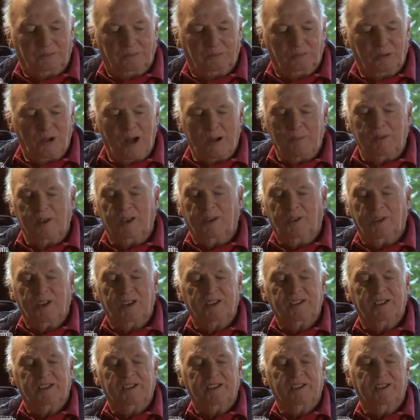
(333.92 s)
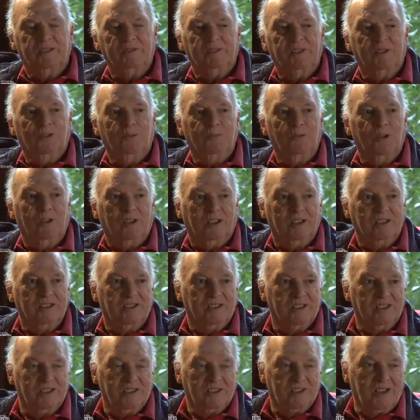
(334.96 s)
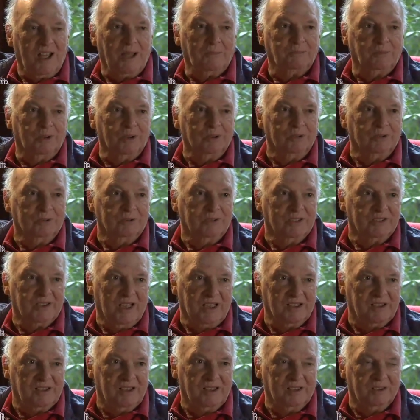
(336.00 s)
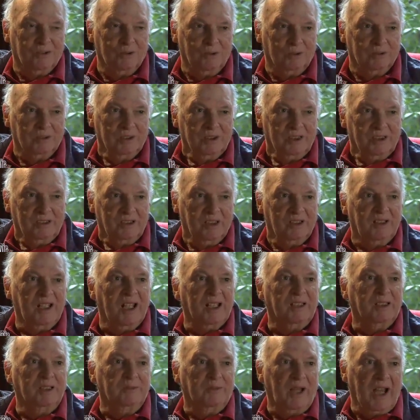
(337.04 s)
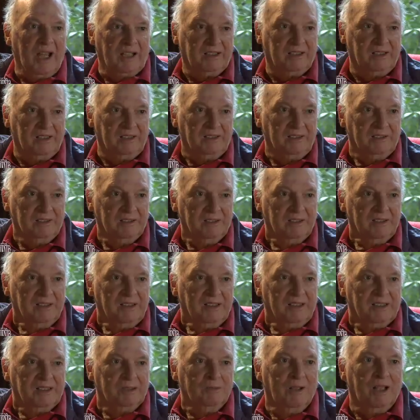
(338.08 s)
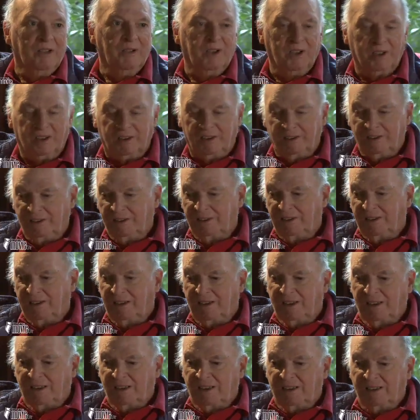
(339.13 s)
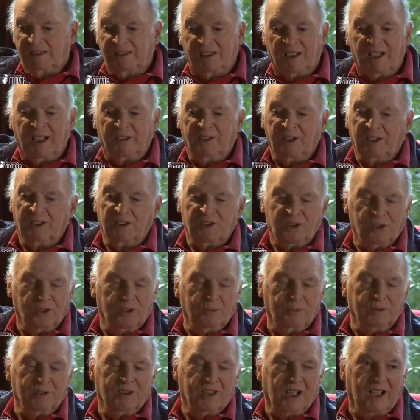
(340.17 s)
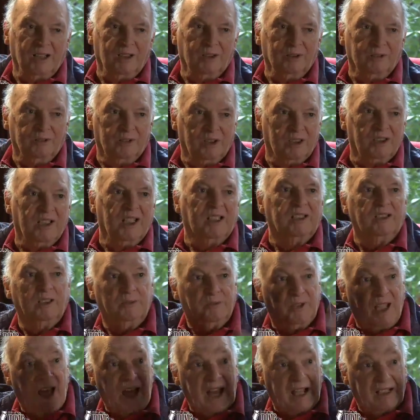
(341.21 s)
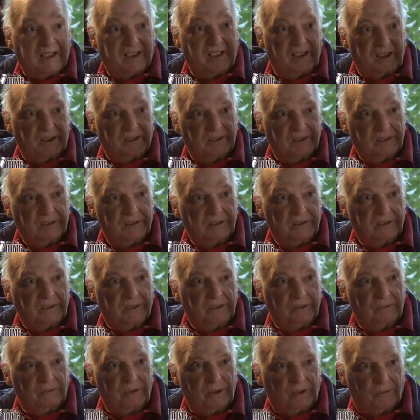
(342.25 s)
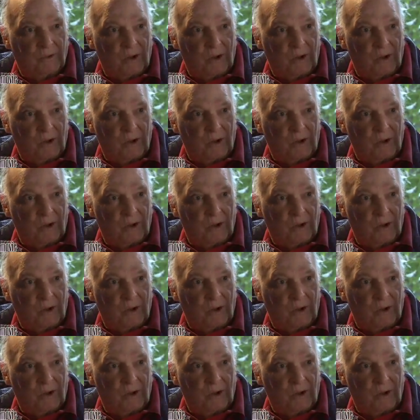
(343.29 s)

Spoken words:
prominent things in your book is this chapter, this essay called "The Death of Acting." Now, I think it should have been titled "The Death of Acting," with